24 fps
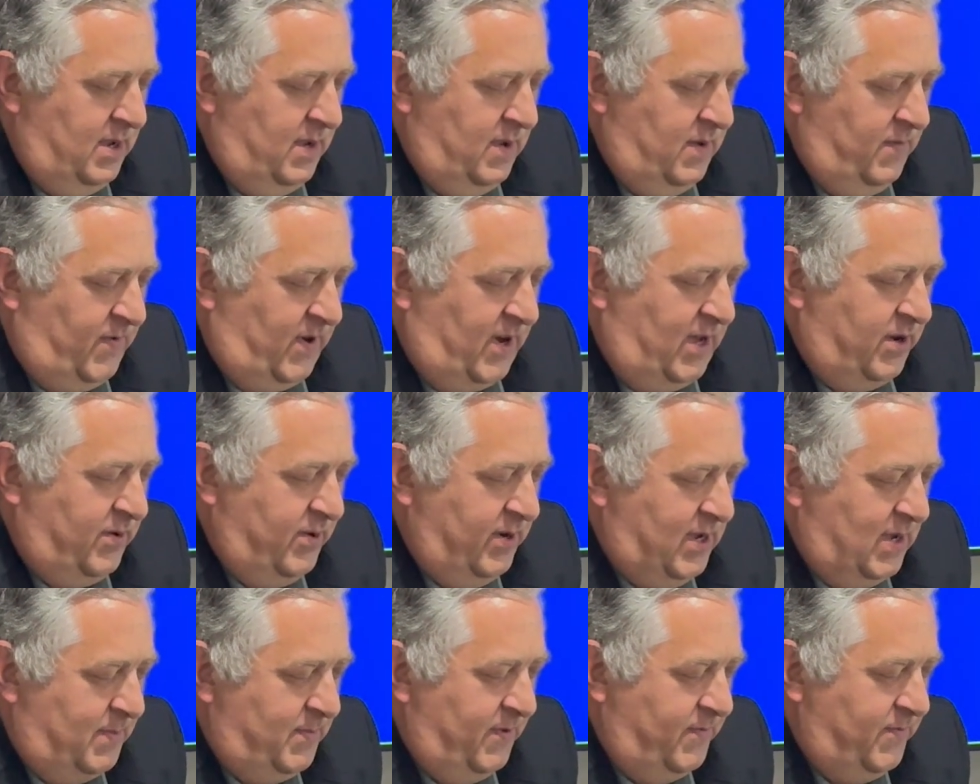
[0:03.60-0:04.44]
Father, we
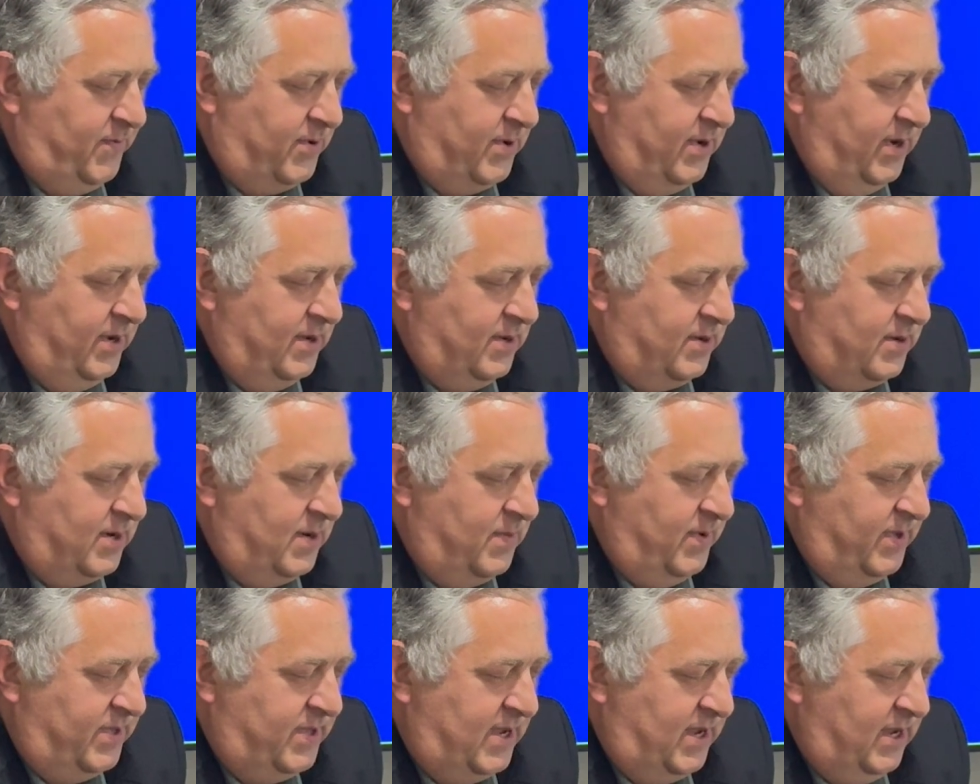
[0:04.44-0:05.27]
come before you,
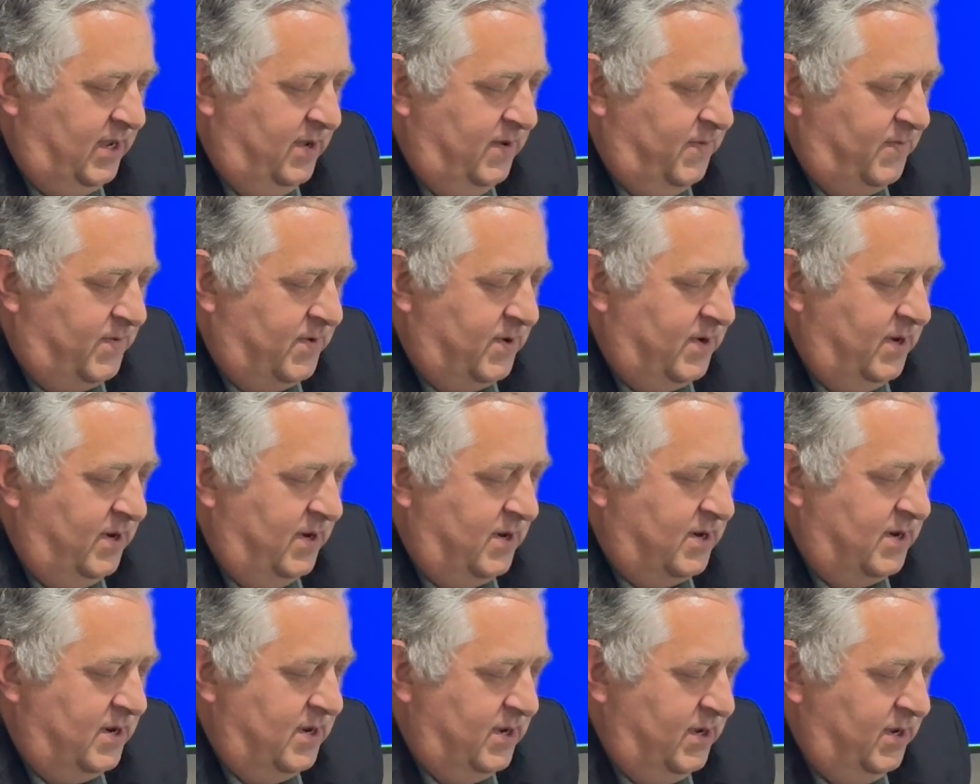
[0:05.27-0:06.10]
Lord. We thank you for
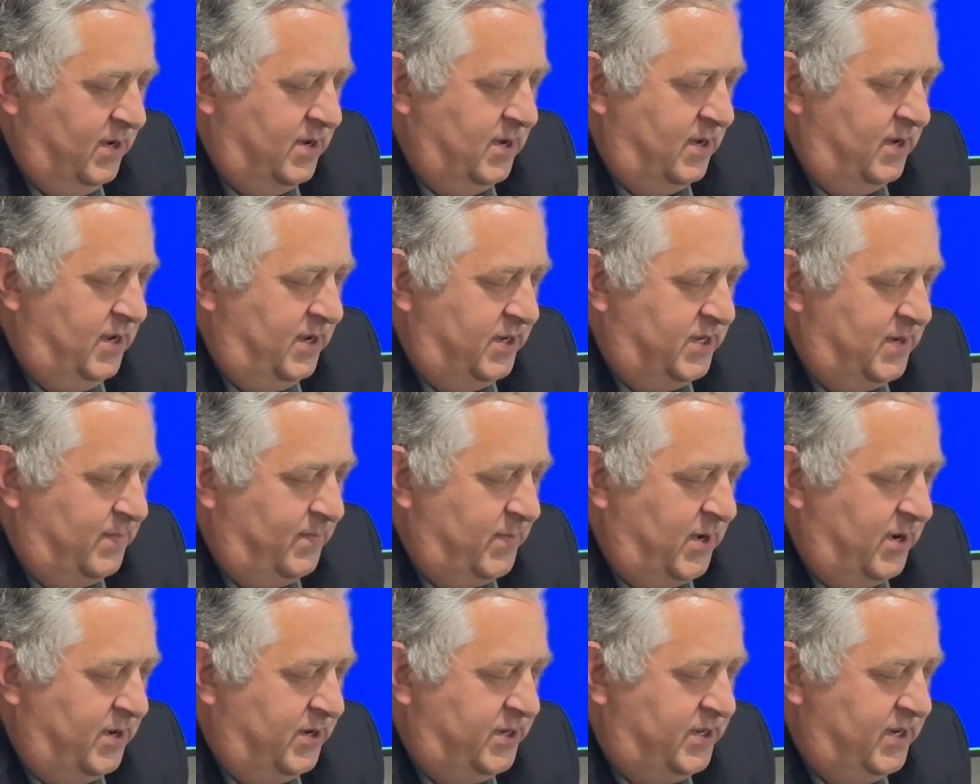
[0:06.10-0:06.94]
your goodness and
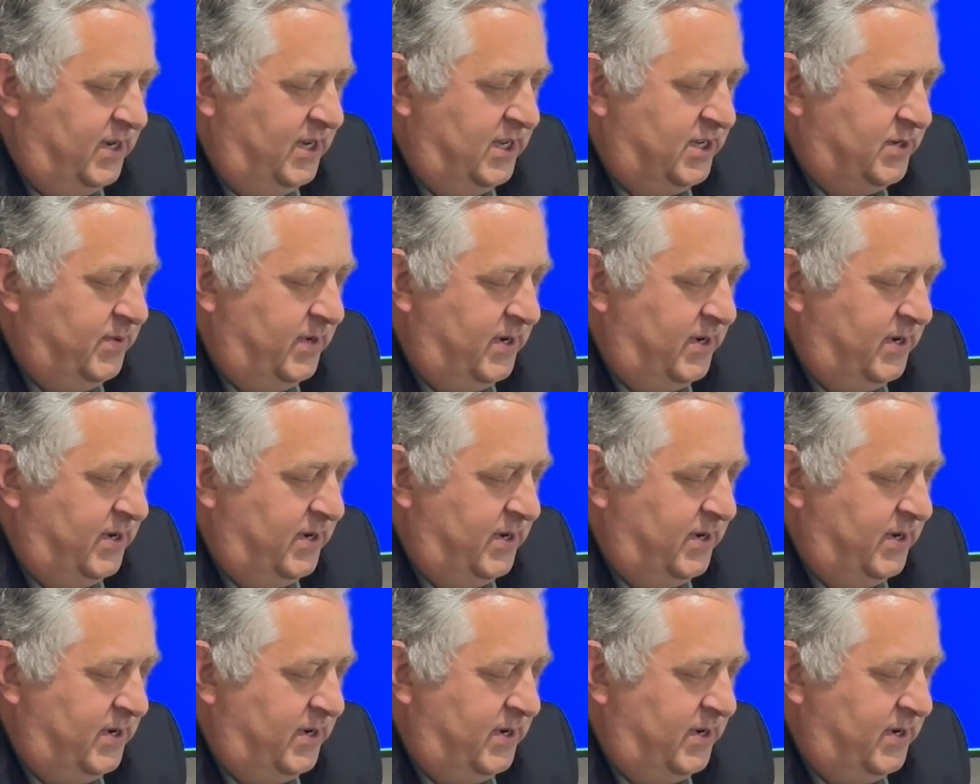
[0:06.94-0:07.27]
mercies.